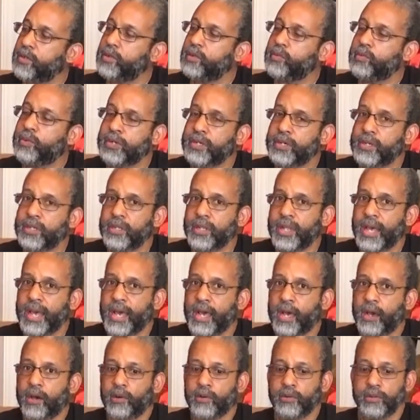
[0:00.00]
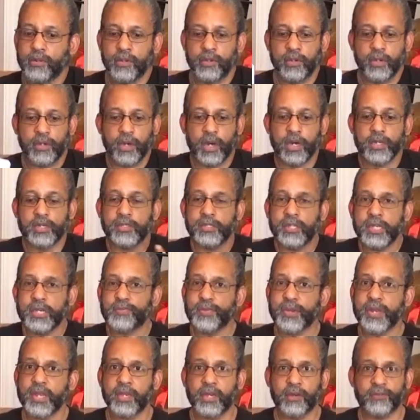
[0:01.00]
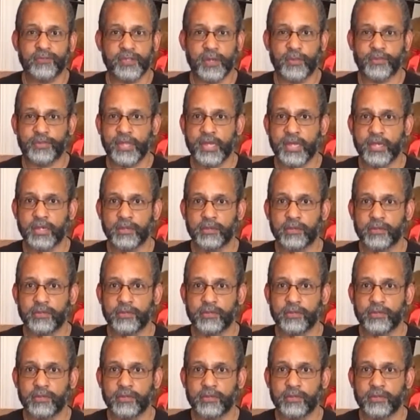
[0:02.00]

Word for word: would allow a deepening of something.